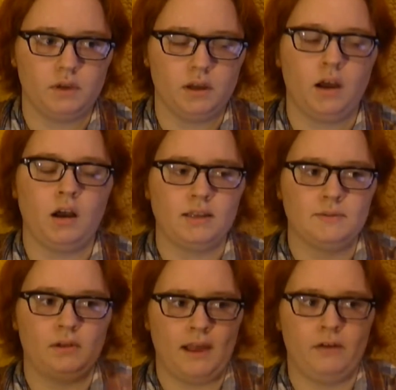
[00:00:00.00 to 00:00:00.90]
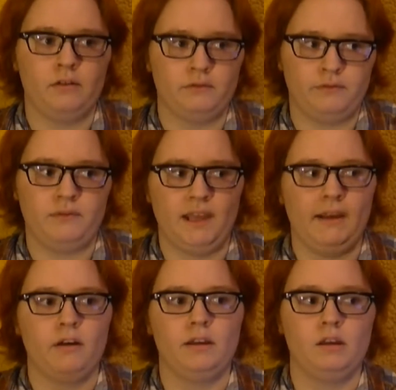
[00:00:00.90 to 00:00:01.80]
hospital out of the
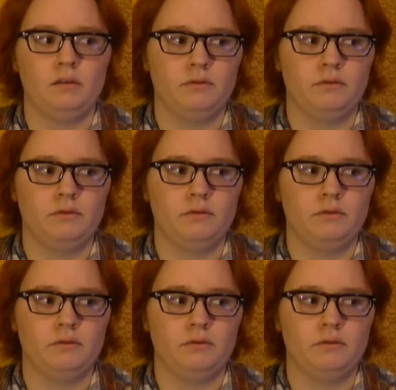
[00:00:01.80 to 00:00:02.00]
area,